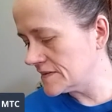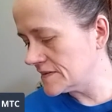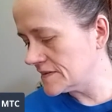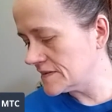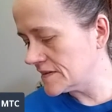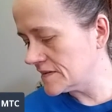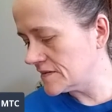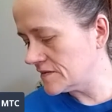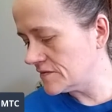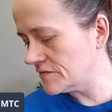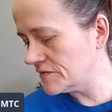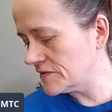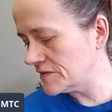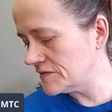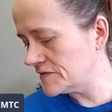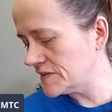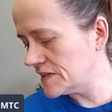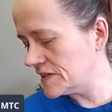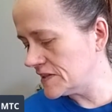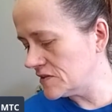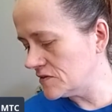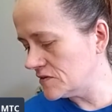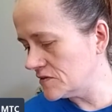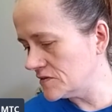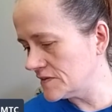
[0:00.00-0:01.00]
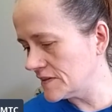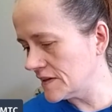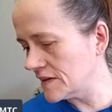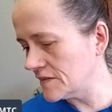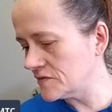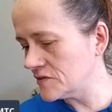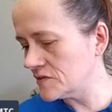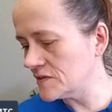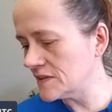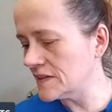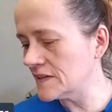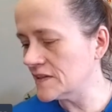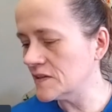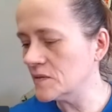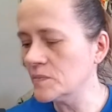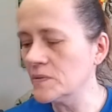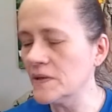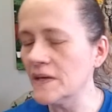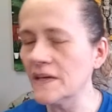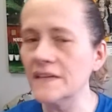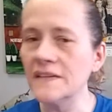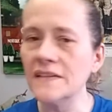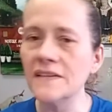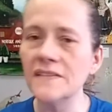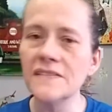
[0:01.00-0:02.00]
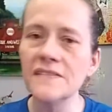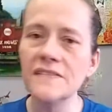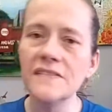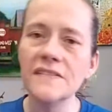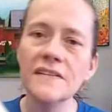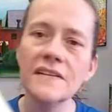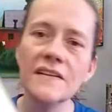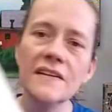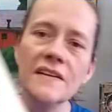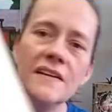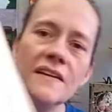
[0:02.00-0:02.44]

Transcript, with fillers: It says 50 years after independence.